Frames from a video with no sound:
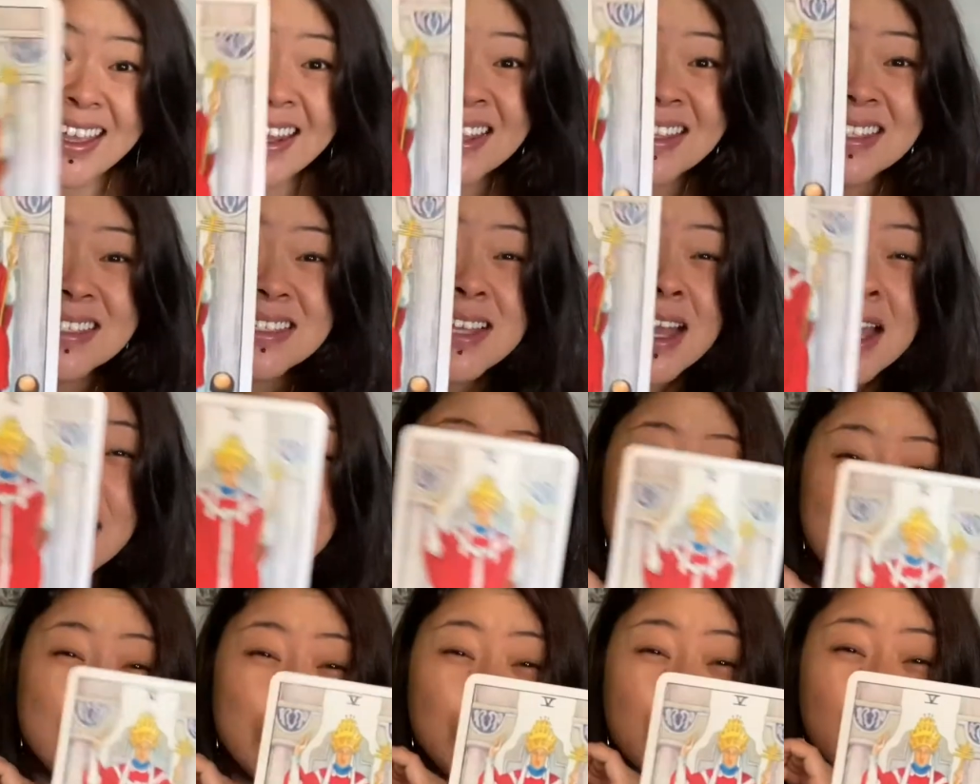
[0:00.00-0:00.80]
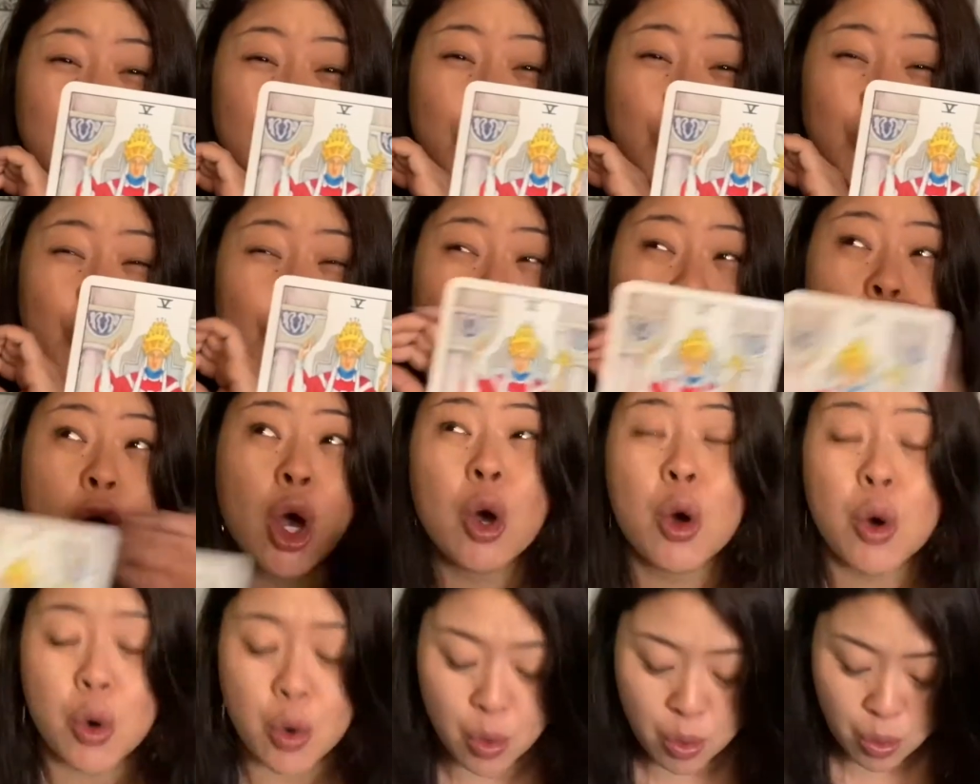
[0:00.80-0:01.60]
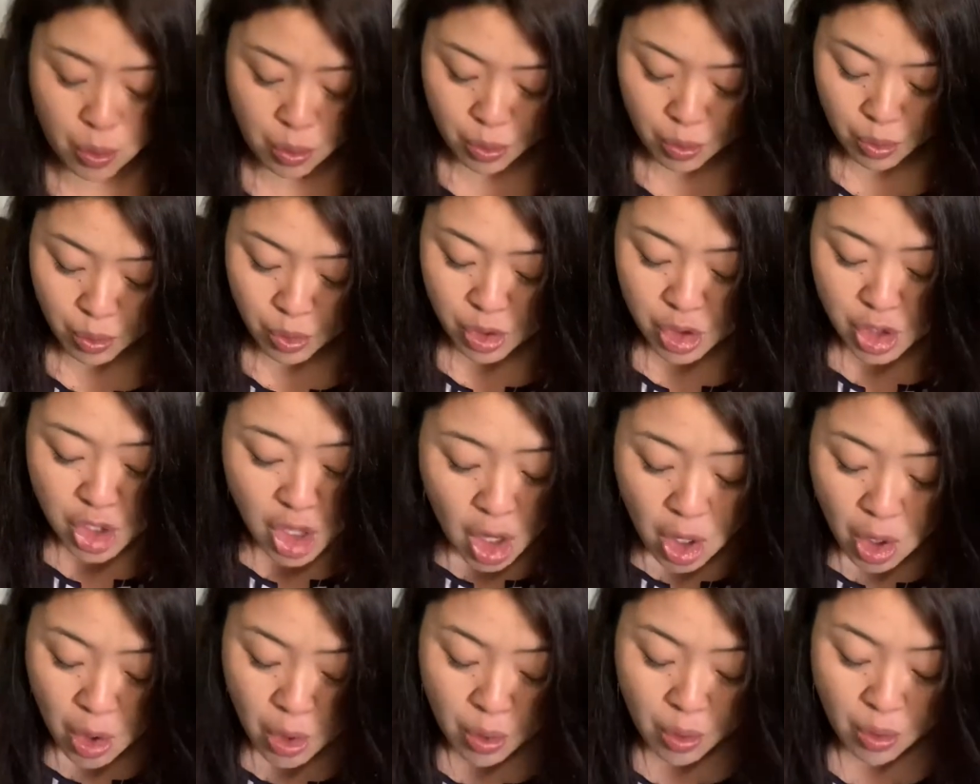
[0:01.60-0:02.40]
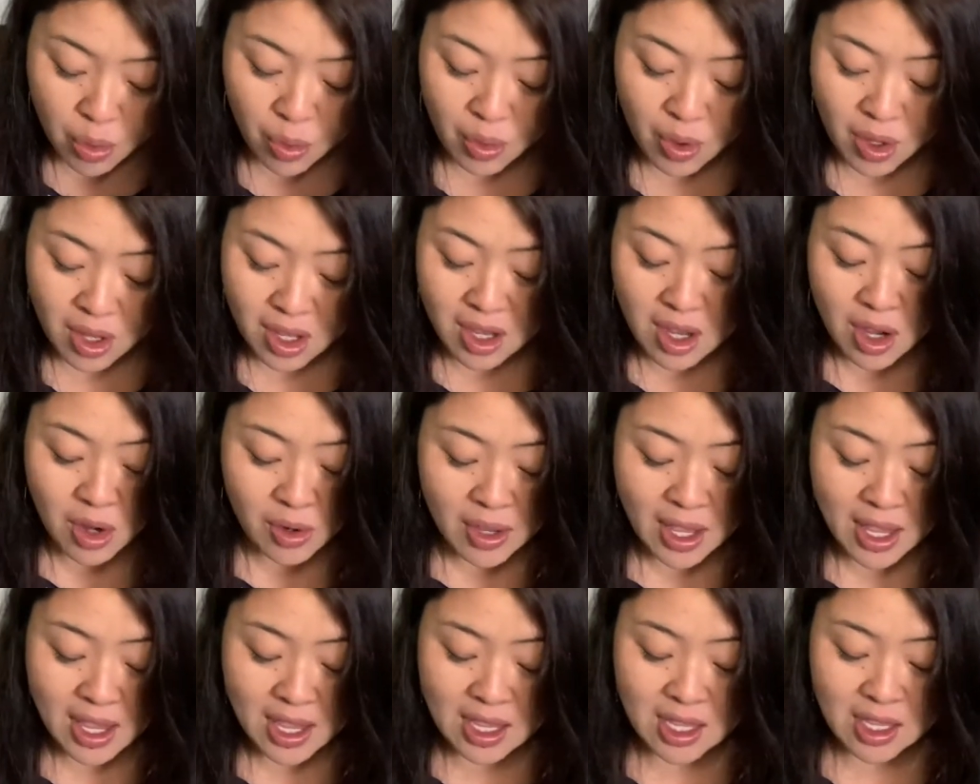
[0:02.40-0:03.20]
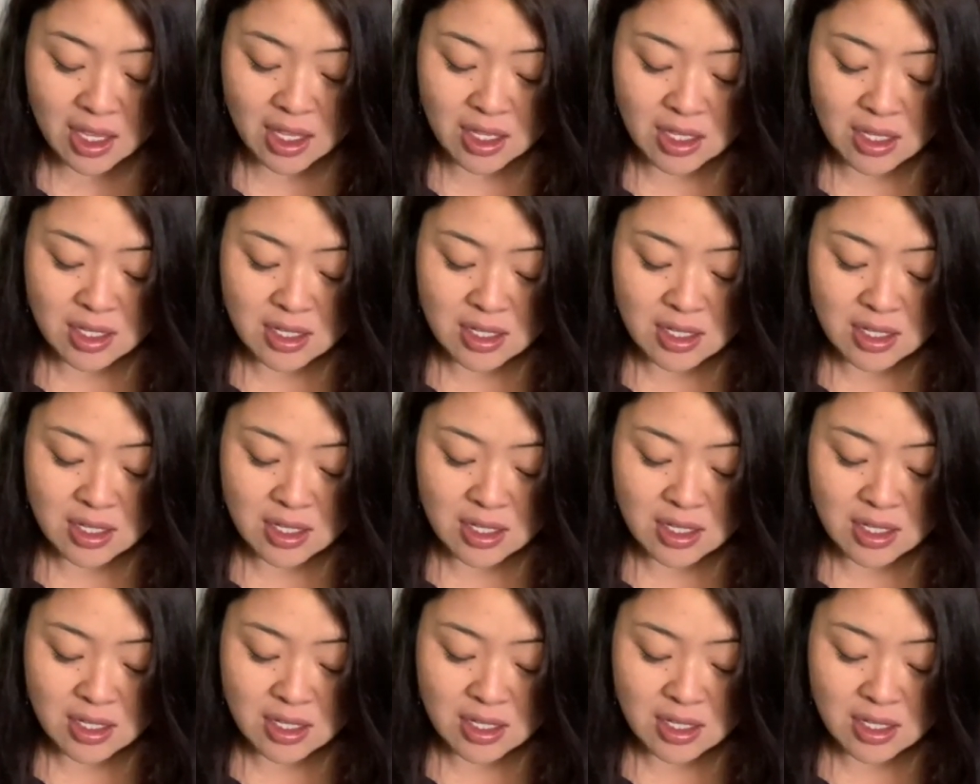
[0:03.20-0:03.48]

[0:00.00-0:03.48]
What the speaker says: is time to go, okay?